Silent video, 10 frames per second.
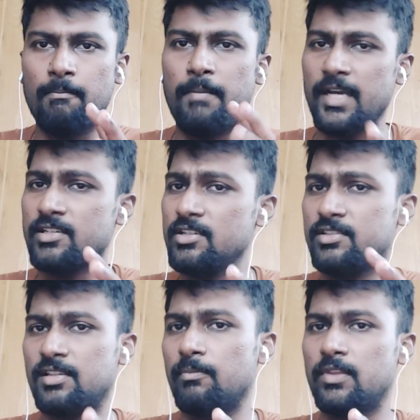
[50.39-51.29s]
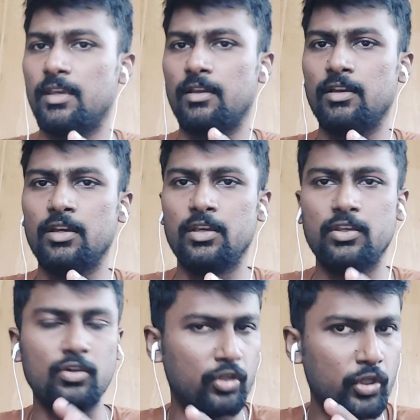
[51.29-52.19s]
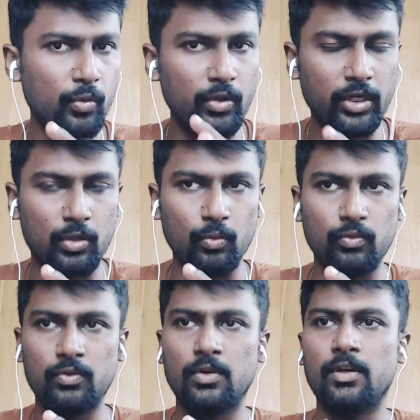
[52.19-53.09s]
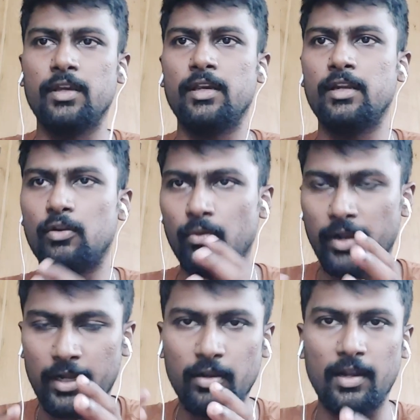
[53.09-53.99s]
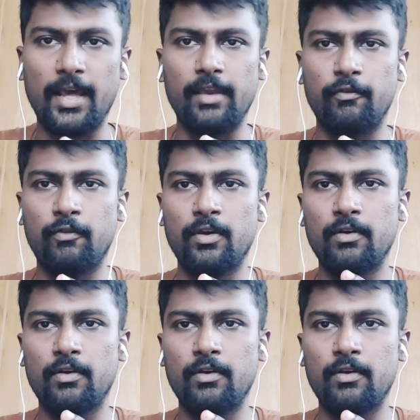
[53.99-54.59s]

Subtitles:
Passion is something you tune into regular life